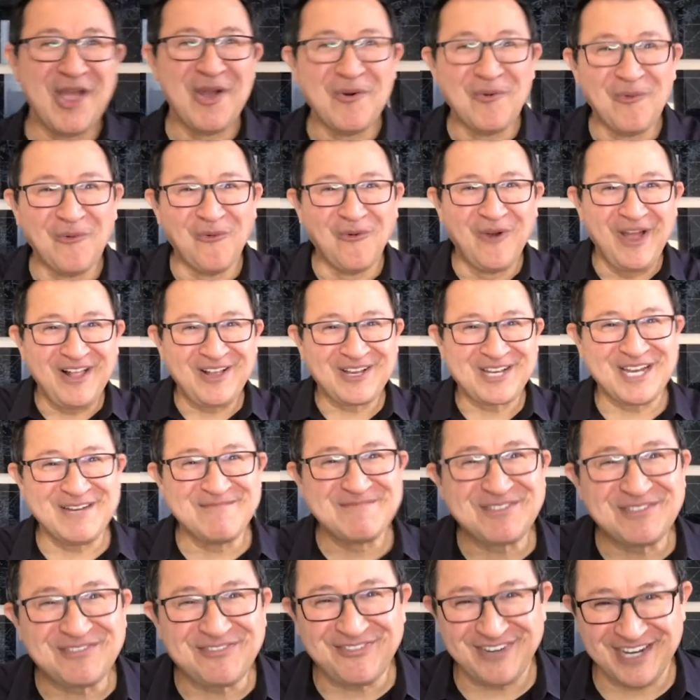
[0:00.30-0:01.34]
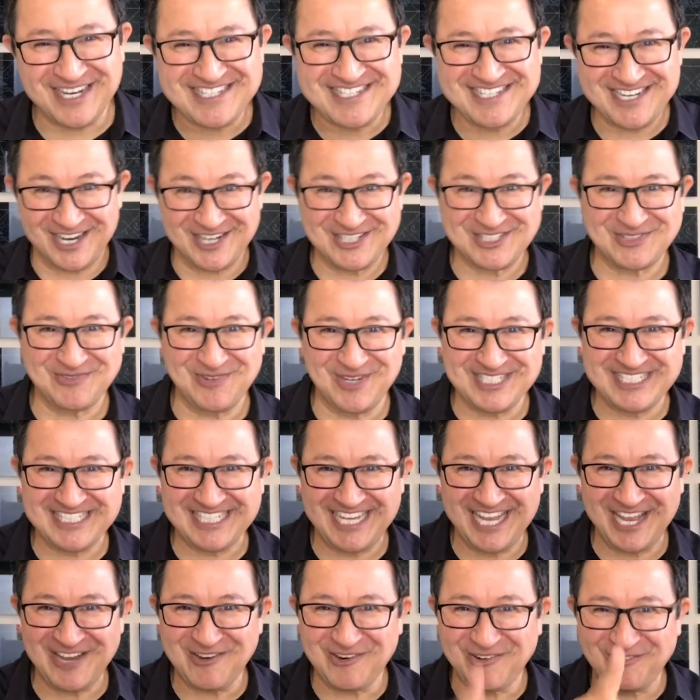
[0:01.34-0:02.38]
Welcome to Fred Talks once
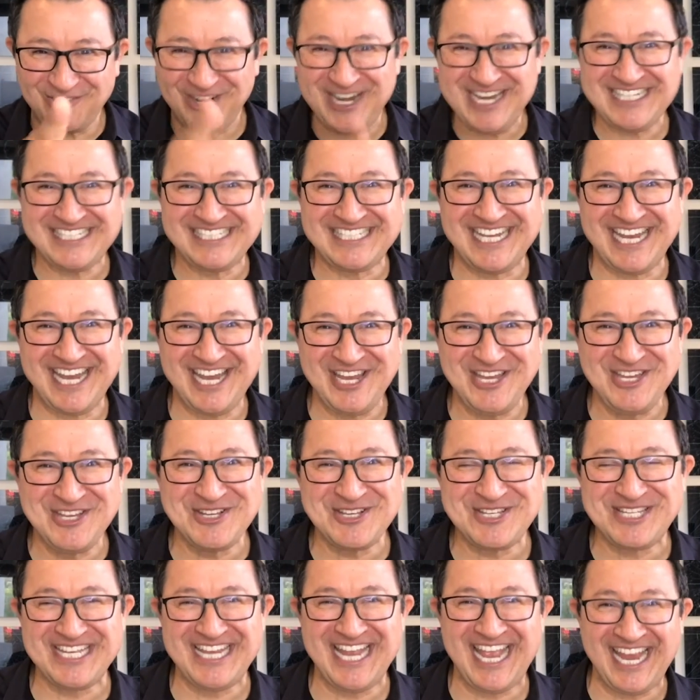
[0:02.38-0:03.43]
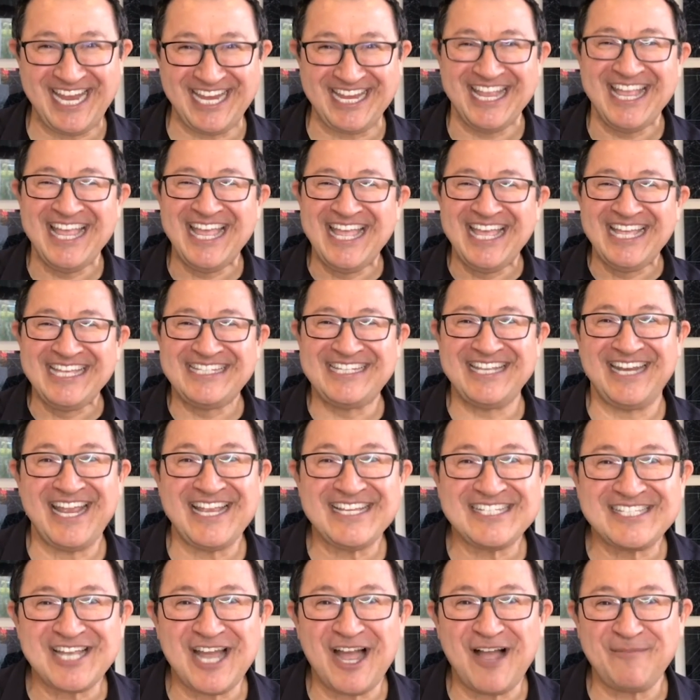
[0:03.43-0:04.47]
again. Great seeing you today.
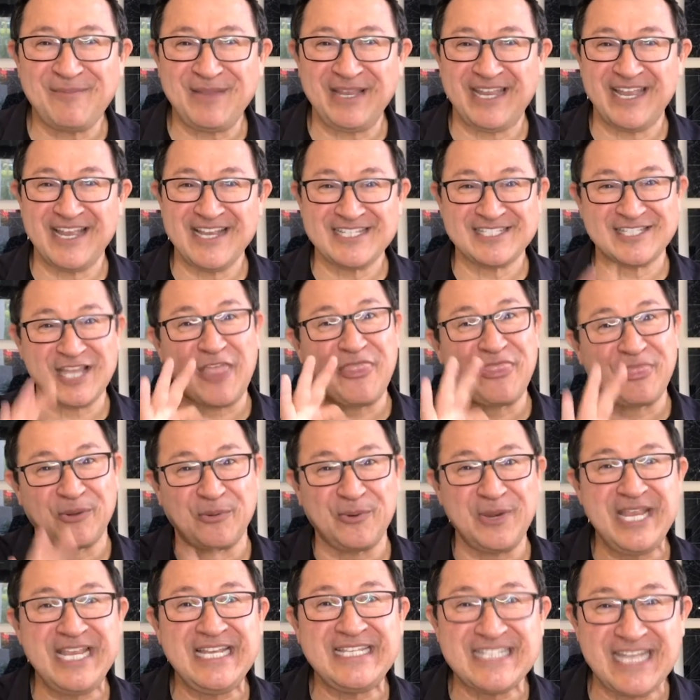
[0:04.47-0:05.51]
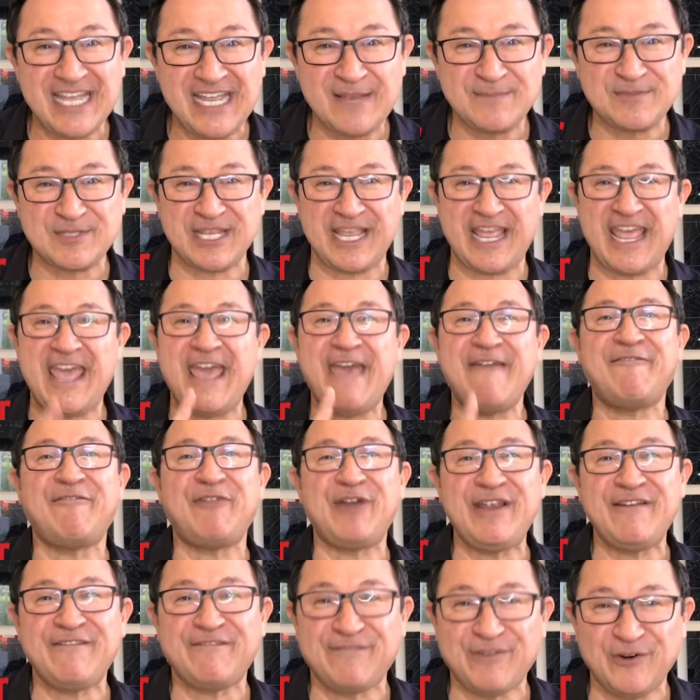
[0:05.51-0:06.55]
Today's topic is 3 tips
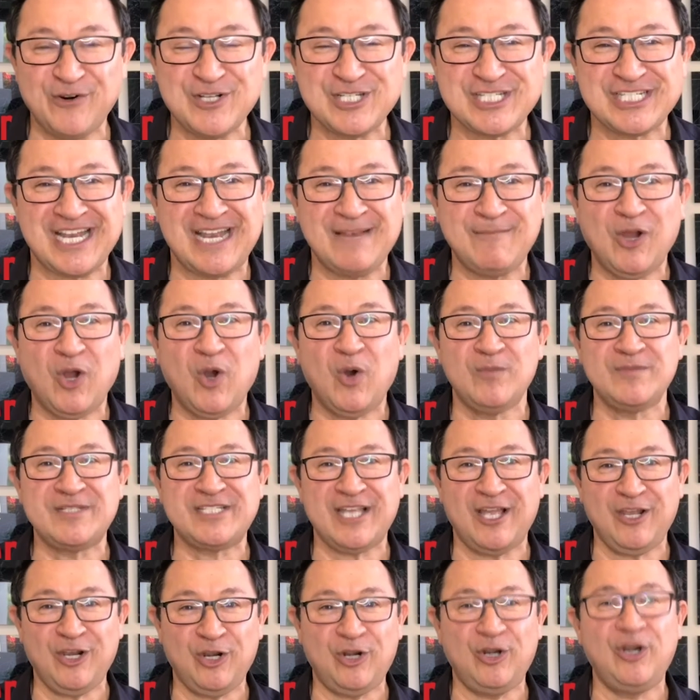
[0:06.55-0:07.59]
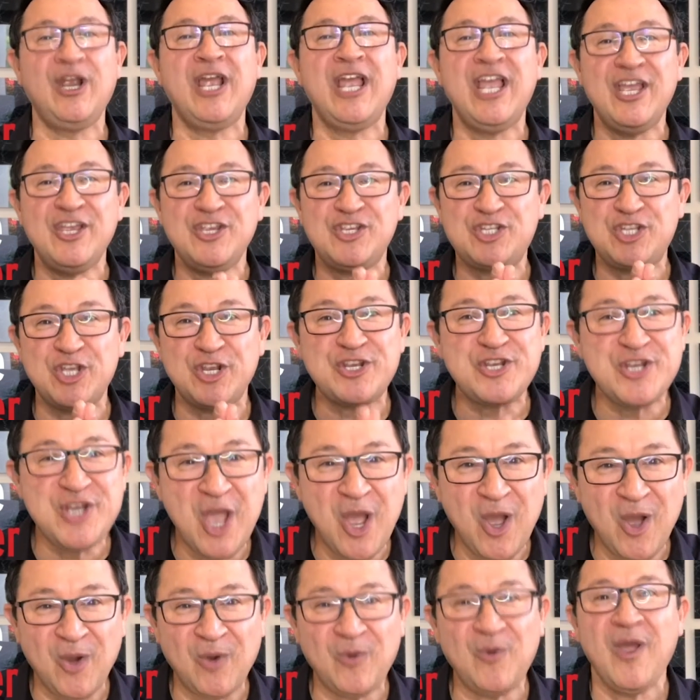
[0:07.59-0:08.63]
every first-time home seller should
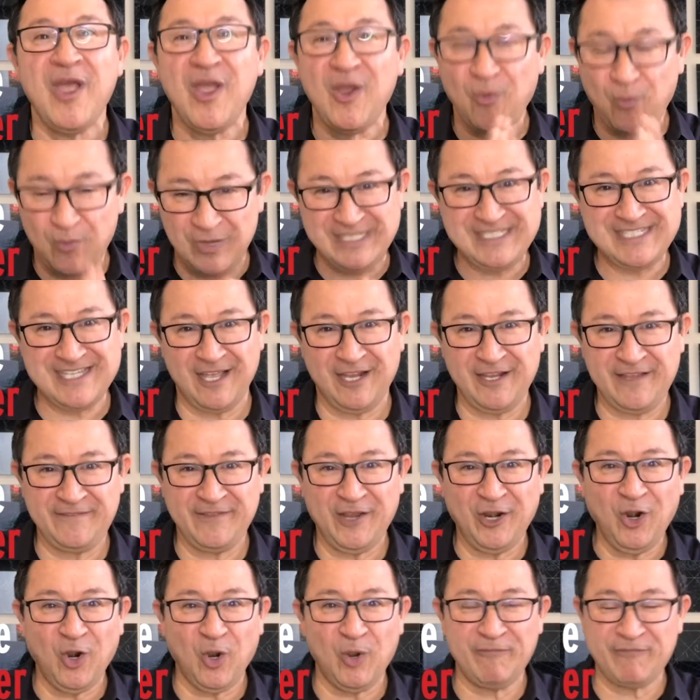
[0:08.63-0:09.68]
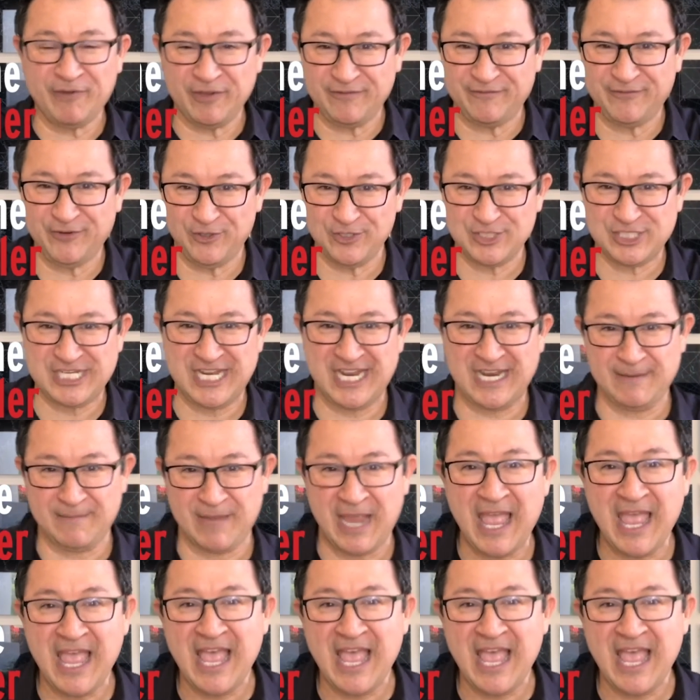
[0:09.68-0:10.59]
know when selling their home for the first time.